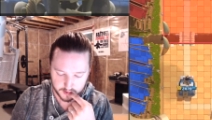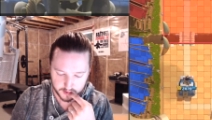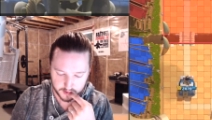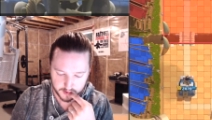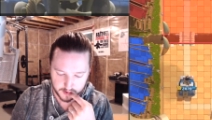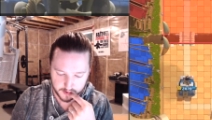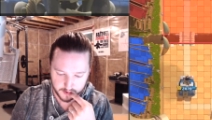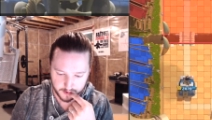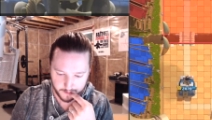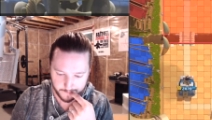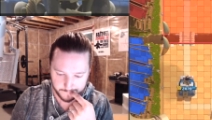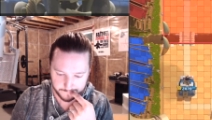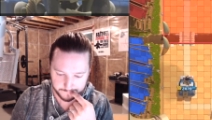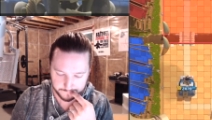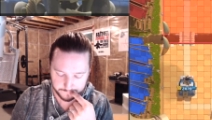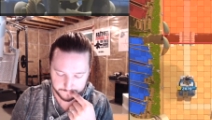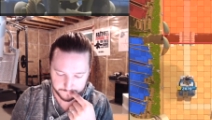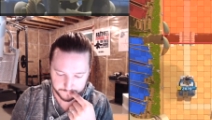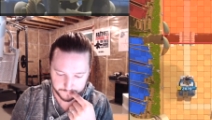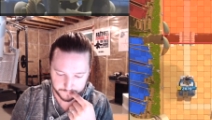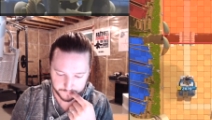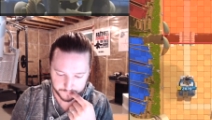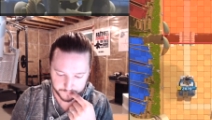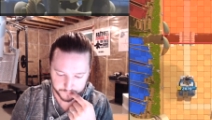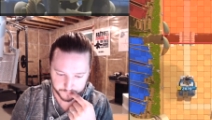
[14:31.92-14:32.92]
Um,
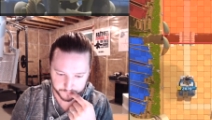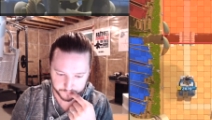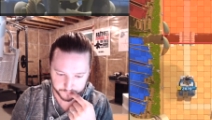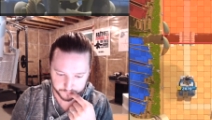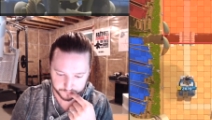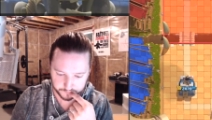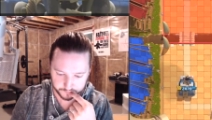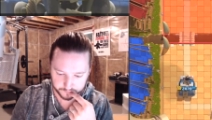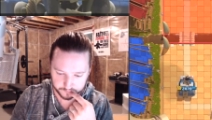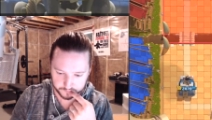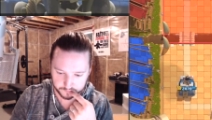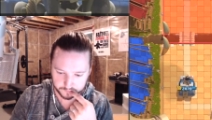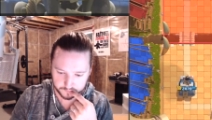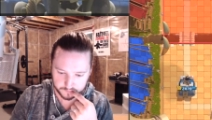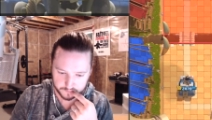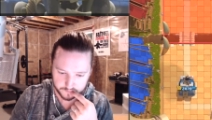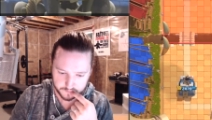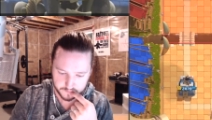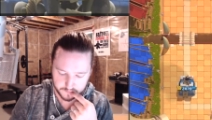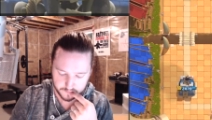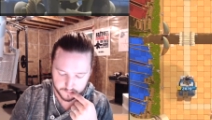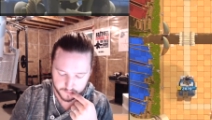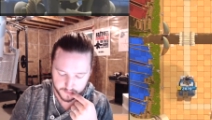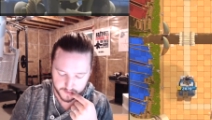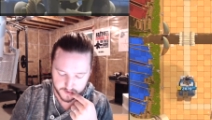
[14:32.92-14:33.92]

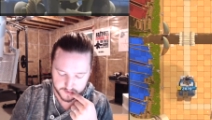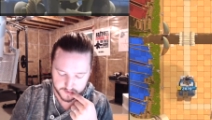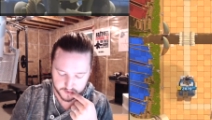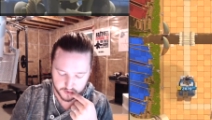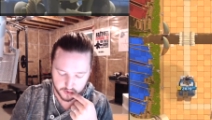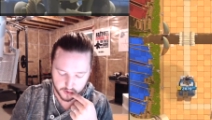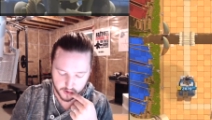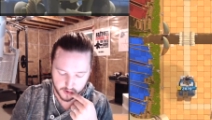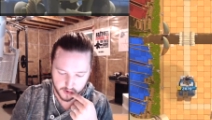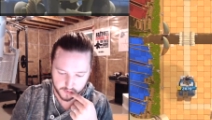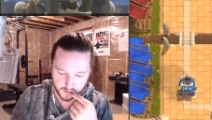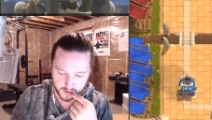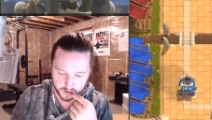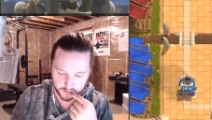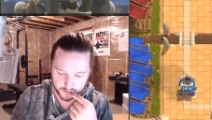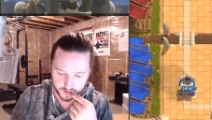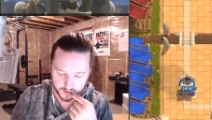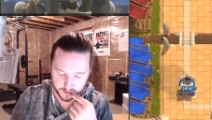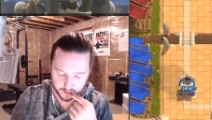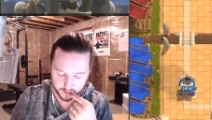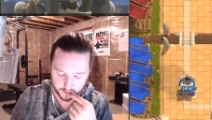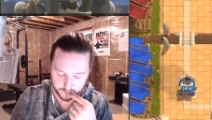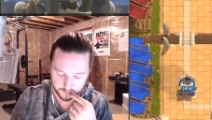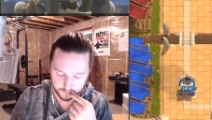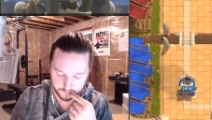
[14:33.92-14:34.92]
let's go Hog Rider right
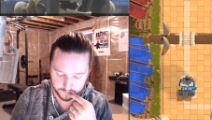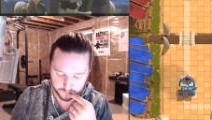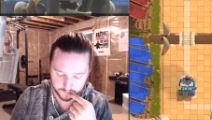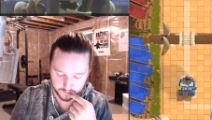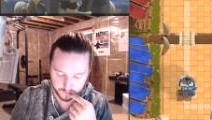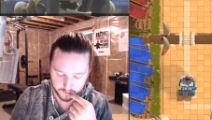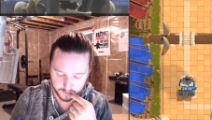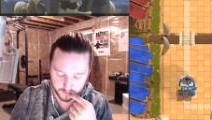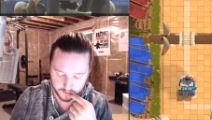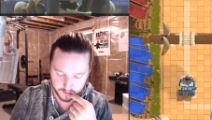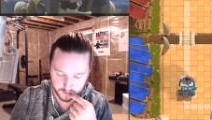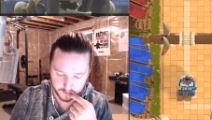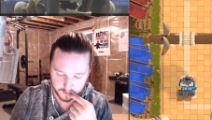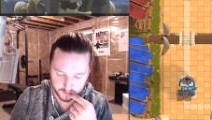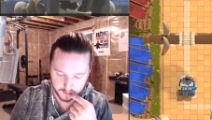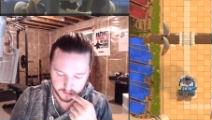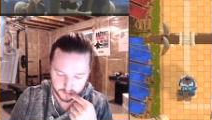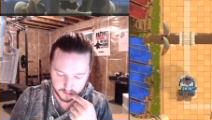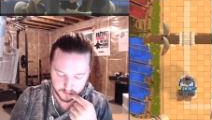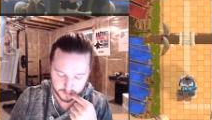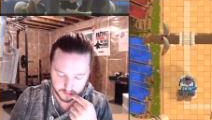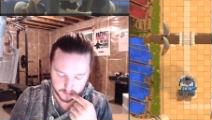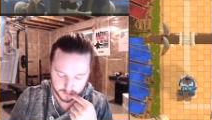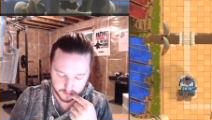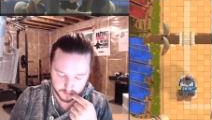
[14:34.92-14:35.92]
here.
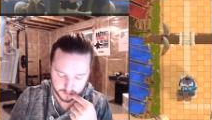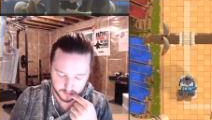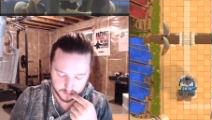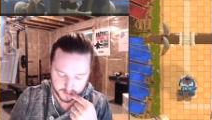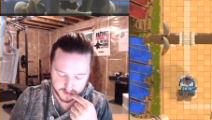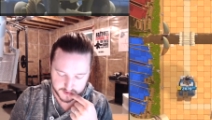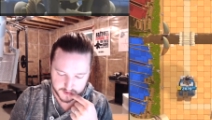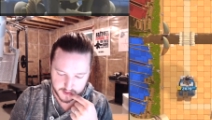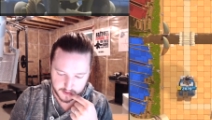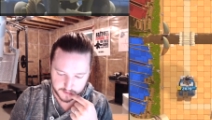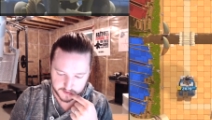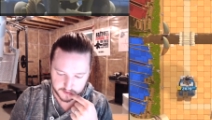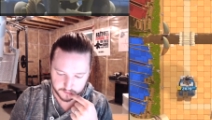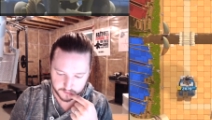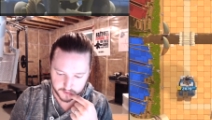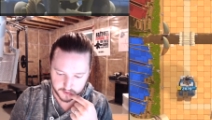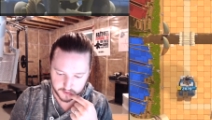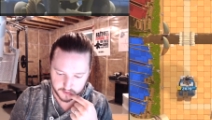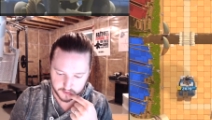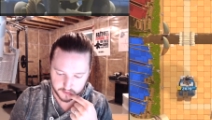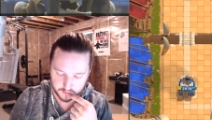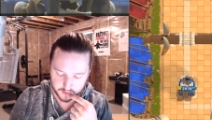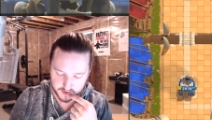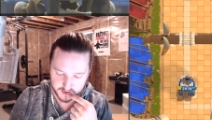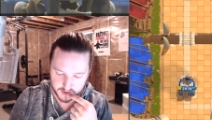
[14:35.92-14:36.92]
Can we zap something?
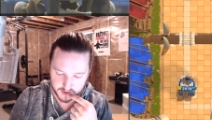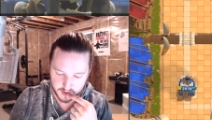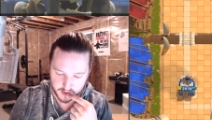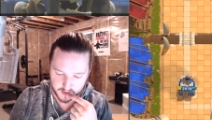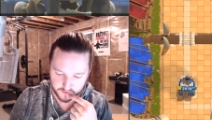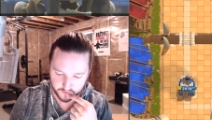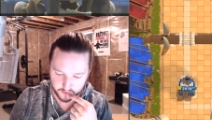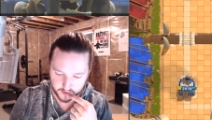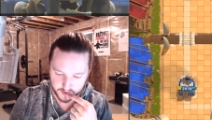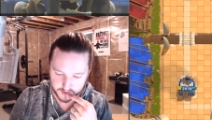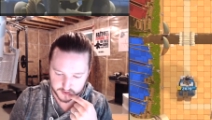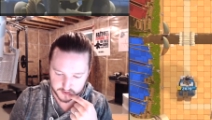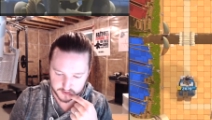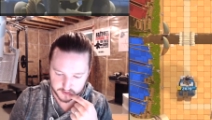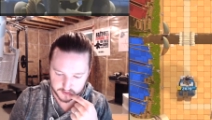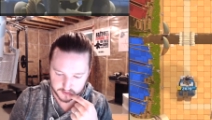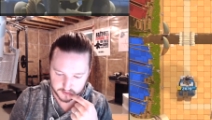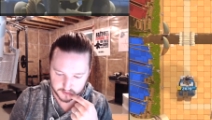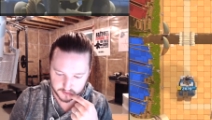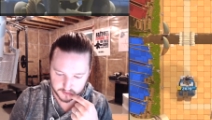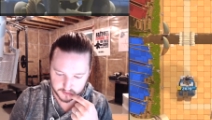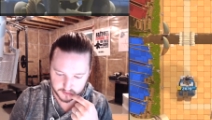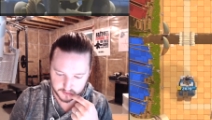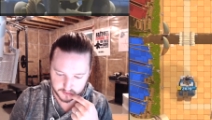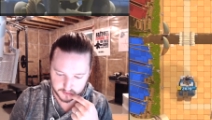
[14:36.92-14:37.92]
What has he got for us?
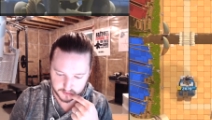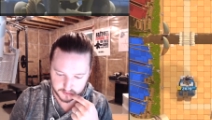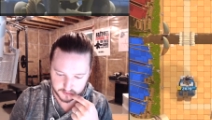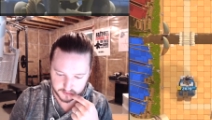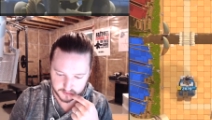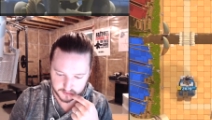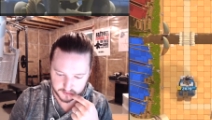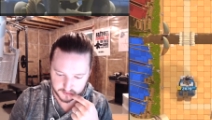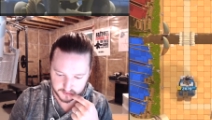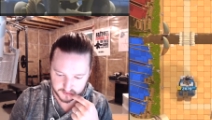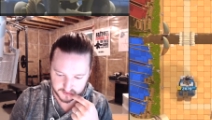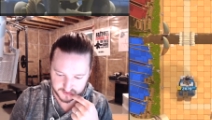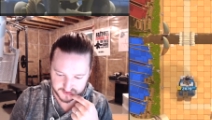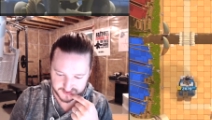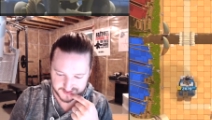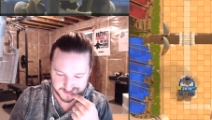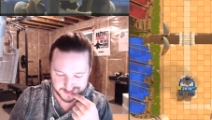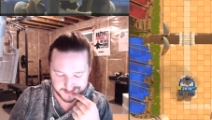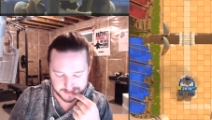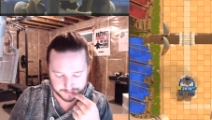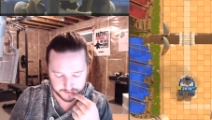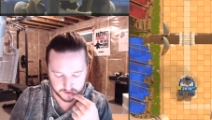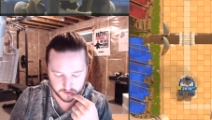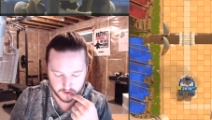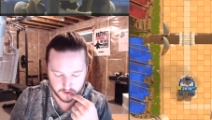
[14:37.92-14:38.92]
It's
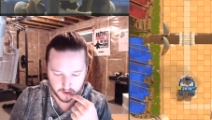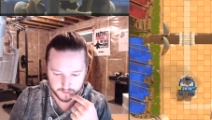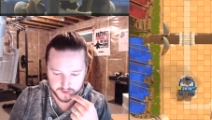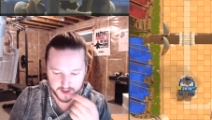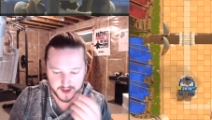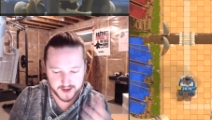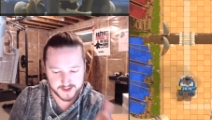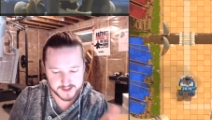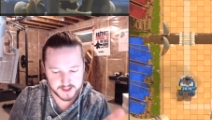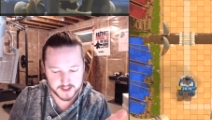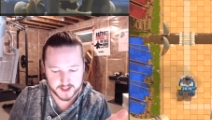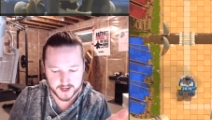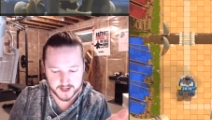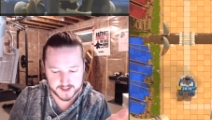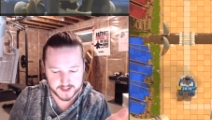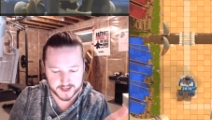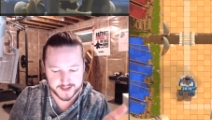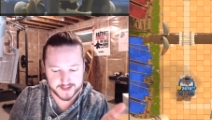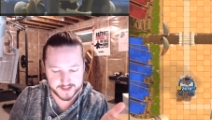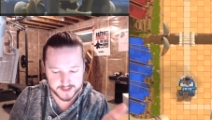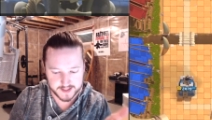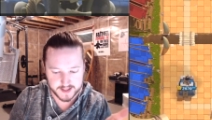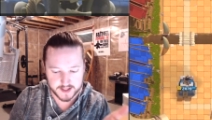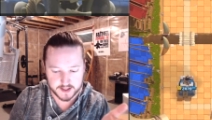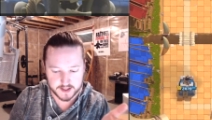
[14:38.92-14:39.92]
not the goblin. See, guys, I
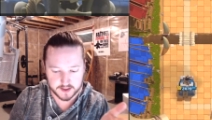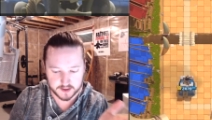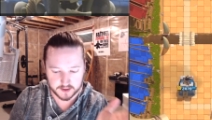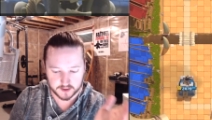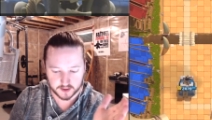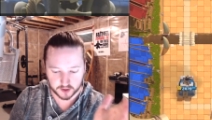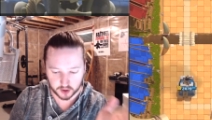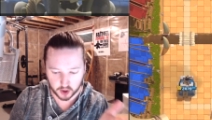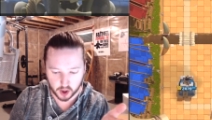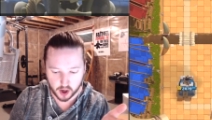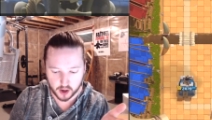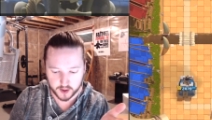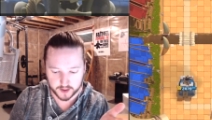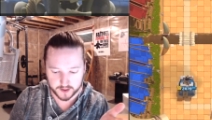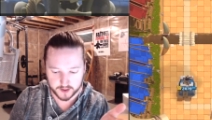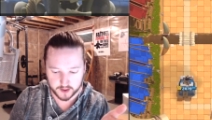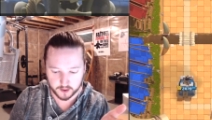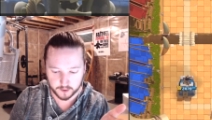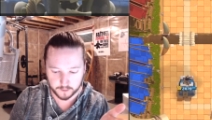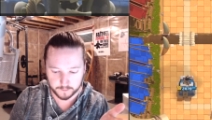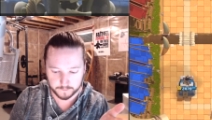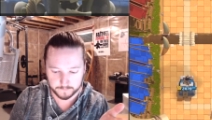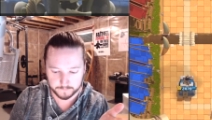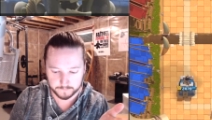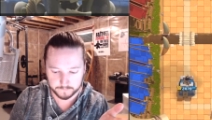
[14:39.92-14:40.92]
need the log in
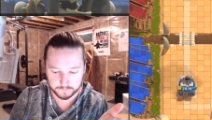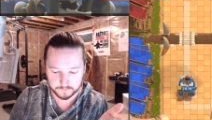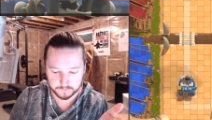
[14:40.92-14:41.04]
here.